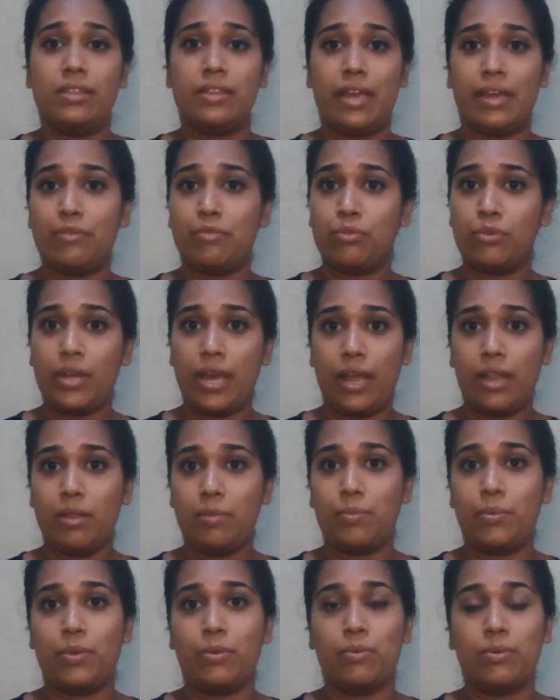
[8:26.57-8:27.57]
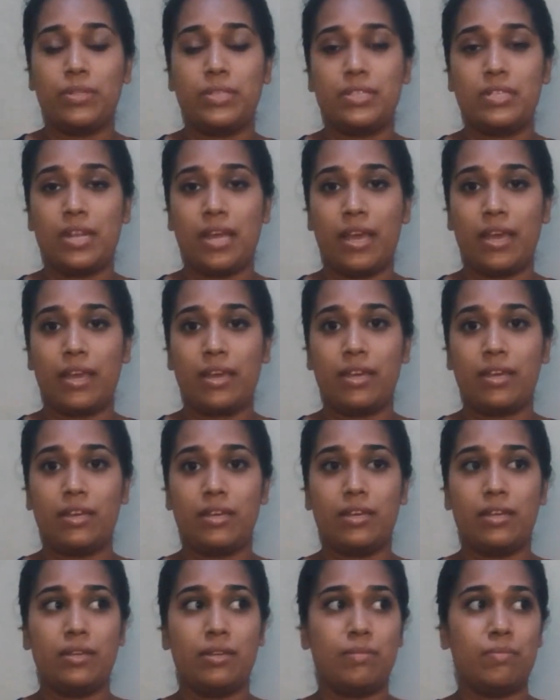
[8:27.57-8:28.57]
That would help you. It's like,
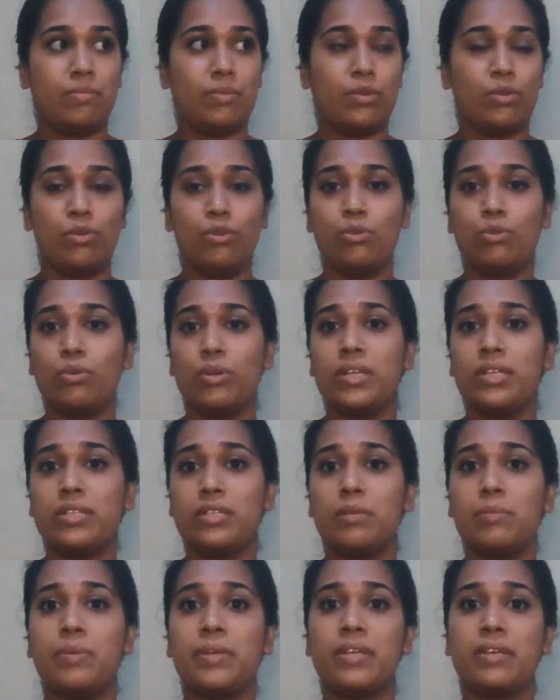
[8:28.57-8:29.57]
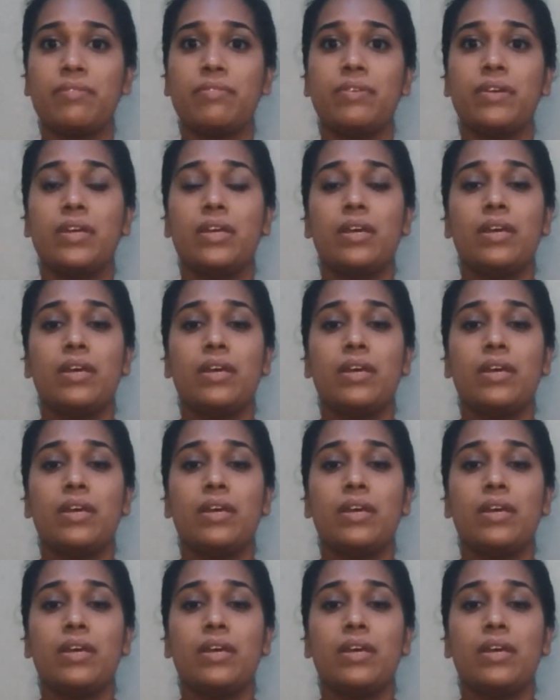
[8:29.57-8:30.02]
you know, do a little bit of